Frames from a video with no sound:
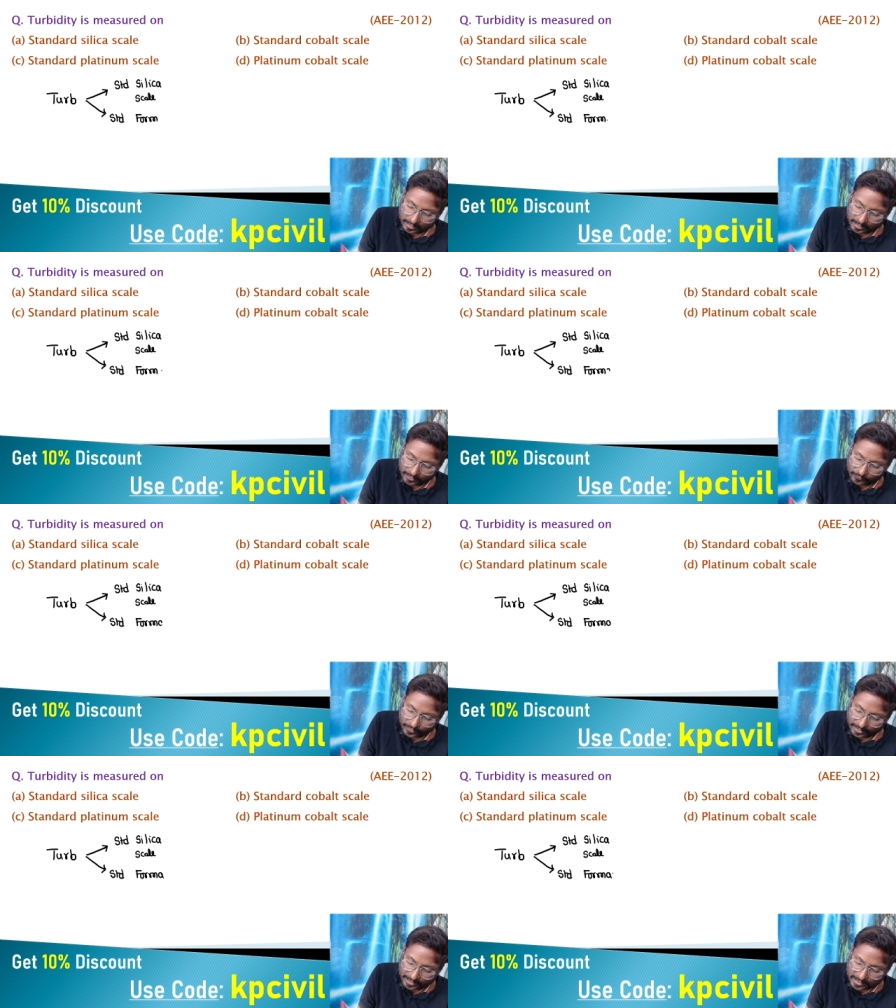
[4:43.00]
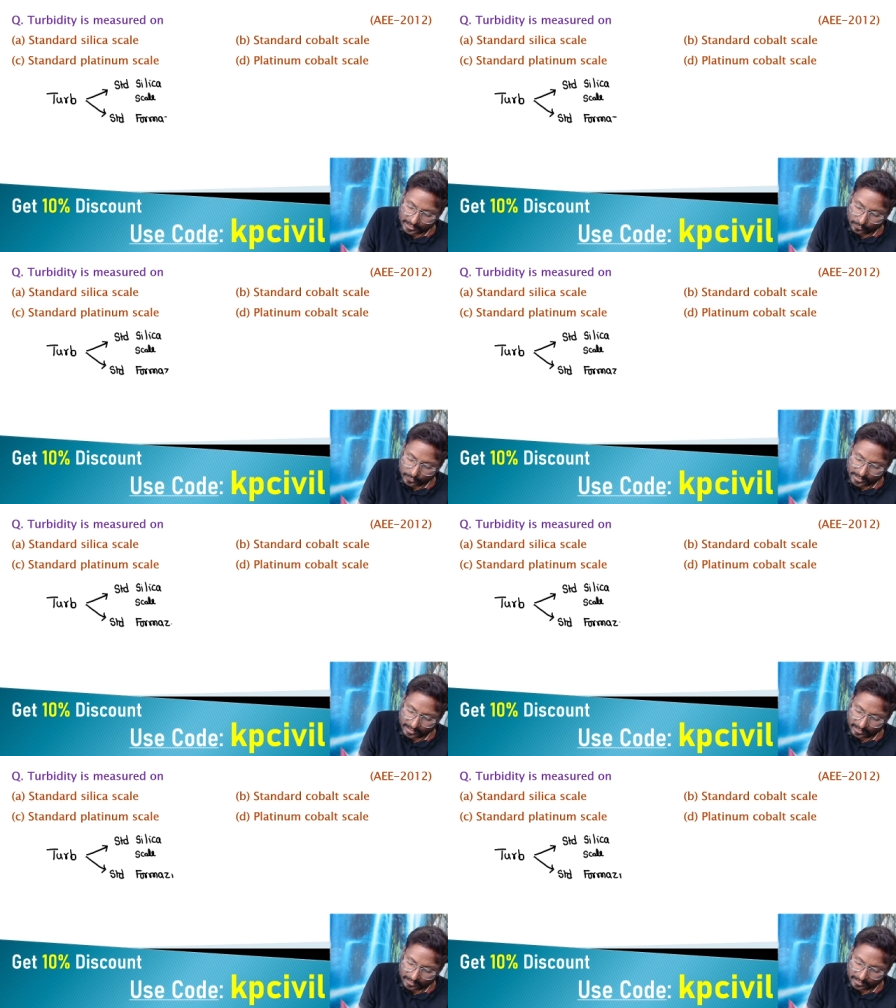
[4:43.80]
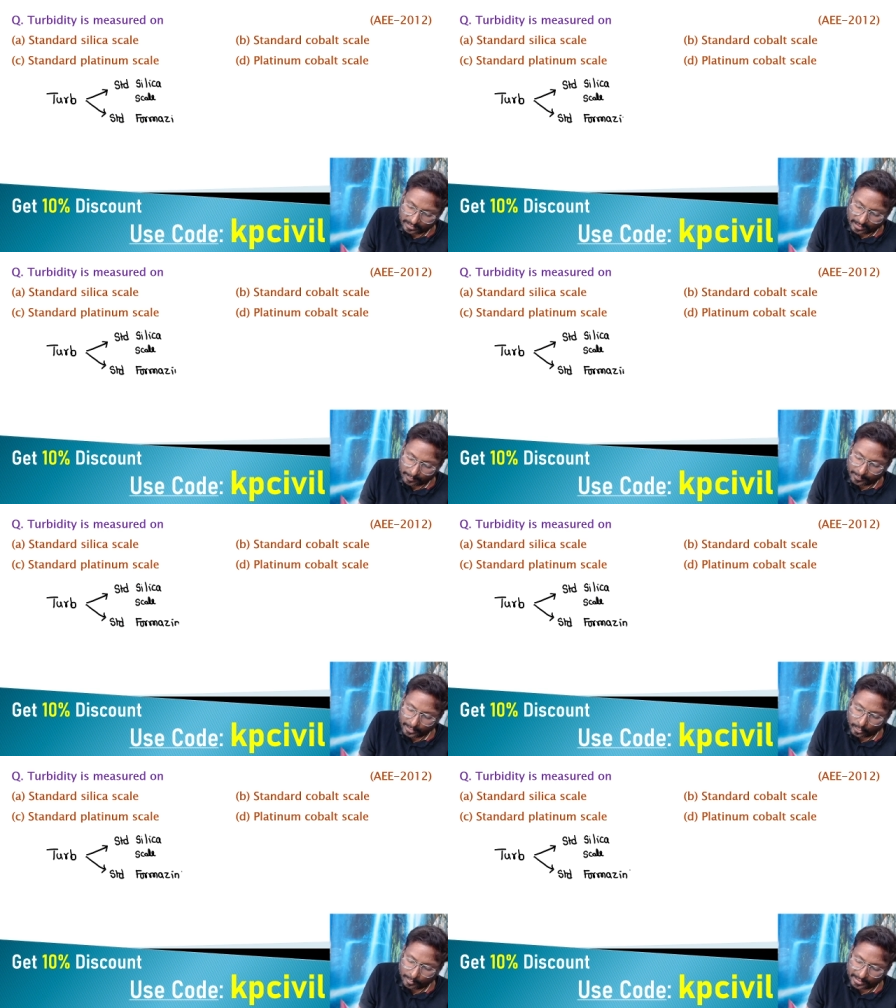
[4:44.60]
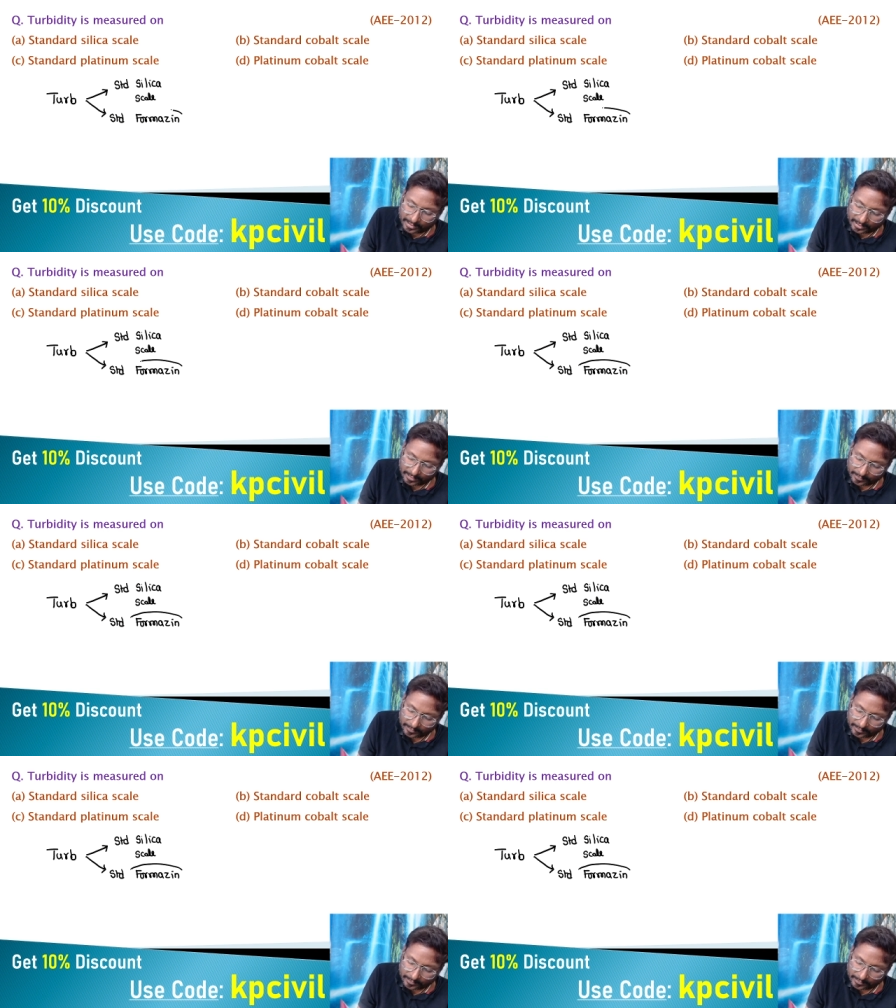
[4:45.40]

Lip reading: If it is using turbidometer,